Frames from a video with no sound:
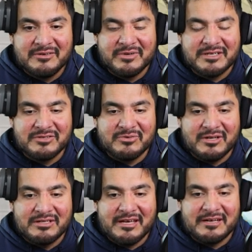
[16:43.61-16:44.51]
we can do
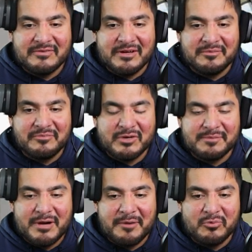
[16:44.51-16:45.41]
a lot of, uh, we
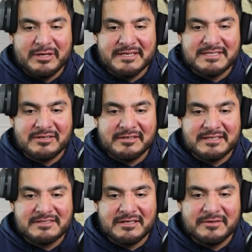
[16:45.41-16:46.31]
can pop wheelies and all
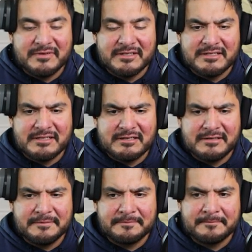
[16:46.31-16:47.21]
that stuff, and, uh,